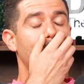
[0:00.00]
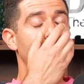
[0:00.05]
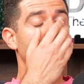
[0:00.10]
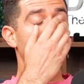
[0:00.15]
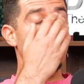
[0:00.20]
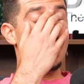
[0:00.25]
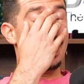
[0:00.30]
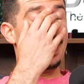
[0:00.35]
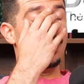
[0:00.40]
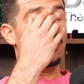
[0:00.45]

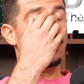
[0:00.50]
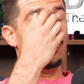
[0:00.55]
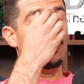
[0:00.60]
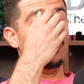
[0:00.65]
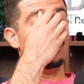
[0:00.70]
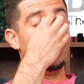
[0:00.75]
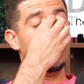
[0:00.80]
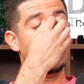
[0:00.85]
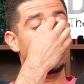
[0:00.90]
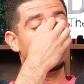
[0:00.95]
Man, oh
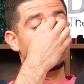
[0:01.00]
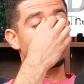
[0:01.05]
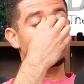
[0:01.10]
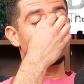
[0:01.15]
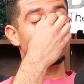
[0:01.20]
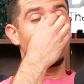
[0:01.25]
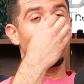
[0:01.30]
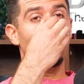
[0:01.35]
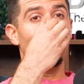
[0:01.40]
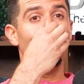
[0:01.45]
man.
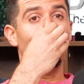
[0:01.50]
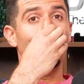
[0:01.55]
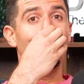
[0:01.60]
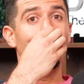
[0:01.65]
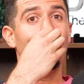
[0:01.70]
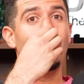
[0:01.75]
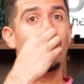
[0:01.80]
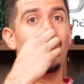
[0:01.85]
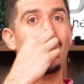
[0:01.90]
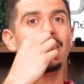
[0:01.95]
So
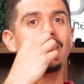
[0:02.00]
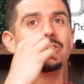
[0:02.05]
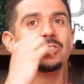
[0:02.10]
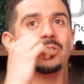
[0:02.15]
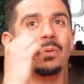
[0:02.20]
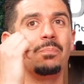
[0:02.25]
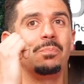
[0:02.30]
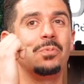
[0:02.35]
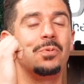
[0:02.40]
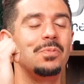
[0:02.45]

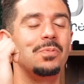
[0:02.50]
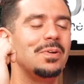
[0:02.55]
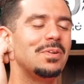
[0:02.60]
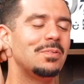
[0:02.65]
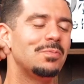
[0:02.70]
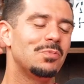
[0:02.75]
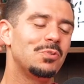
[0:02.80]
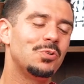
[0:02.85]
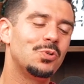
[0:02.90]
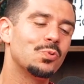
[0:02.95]
some
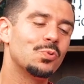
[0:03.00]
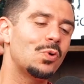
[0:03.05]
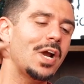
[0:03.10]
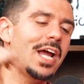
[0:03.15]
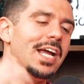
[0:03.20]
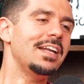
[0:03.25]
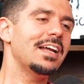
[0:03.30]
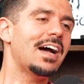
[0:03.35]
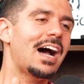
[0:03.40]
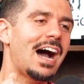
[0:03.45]

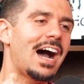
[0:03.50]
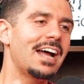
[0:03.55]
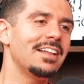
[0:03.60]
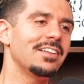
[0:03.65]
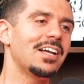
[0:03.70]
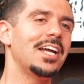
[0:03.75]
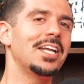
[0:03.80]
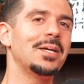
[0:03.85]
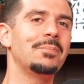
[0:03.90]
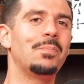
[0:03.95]
great
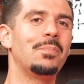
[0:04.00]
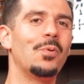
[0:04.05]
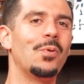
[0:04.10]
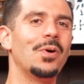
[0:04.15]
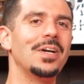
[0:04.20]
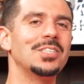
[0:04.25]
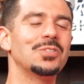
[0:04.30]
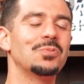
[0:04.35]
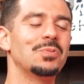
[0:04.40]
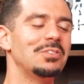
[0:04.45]
highlighting
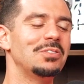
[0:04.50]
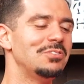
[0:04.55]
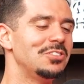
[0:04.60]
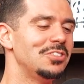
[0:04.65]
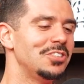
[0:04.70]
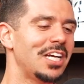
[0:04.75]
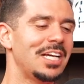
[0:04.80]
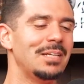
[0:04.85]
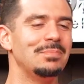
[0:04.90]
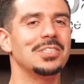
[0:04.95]
points. What
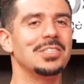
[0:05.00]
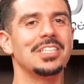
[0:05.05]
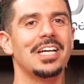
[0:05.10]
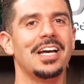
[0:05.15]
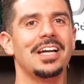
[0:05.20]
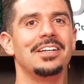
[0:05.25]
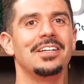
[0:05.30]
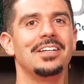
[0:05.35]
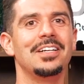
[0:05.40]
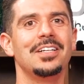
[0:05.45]
James
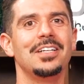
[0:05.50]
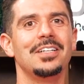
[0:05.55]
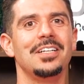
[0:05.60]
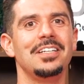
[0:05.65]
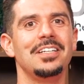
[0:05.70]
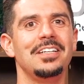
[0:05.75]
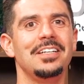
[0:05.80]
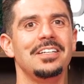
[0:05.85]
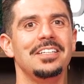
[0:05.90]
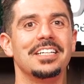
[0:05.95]
said,
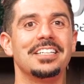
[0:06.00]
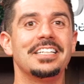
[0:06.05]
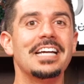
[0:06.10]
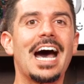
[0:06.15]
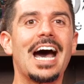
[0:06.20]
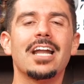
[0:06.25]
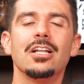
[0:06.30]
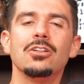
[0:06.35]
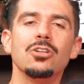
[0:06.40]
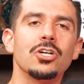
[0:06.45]
you
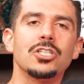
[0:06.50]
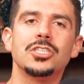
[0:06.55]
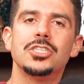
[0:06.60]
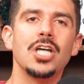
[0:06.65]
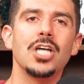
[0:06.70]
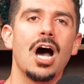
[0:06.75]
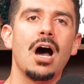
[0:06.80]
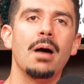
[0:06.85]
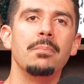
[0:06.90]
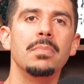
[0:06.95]
got to look
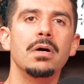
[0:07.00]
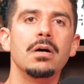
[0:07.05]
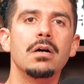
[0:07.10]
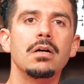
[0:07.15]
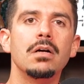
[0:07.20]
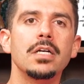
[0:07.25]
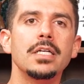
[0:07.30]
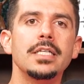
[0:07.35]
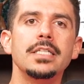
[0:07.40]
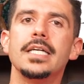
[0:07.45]
dumb.
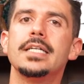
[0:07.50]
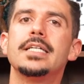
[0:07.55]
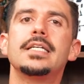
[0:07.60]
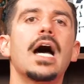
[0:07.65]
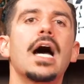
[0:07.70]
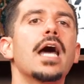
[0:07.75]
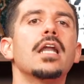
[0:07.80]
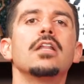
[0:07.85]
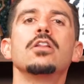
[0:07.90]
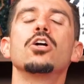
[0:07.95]
You
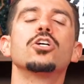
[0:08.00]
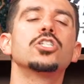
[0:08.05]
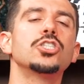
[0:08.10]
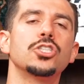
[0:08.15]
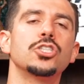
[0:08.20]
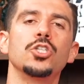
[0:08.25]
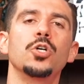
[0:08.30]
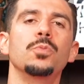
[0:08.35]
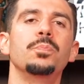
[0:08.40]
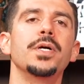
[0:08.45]
got to look
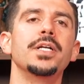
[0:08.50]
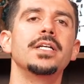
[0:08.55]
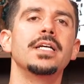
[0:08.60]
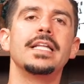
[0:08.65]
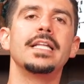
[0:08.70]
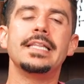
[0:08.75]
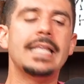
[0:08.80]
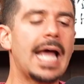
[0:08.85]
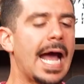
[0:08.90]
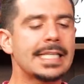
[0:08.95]
stupid.
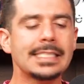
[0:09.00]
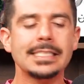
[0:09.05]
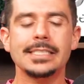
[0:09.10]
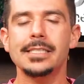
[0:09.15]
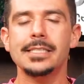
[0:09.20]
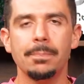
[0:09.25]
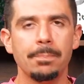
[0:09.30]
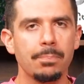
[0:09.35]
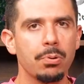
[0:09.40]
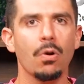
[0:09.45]
That's
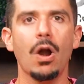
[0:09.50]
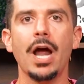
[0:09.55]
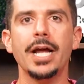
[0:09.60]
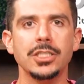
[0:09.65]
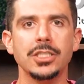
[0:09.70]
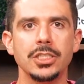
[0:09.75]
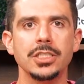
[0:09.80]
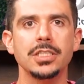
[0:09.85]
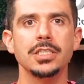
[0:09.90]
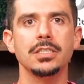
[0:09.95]
the
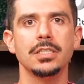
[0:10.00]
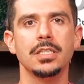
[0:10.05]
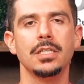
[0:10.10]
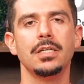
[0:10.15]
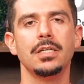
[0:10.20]
price.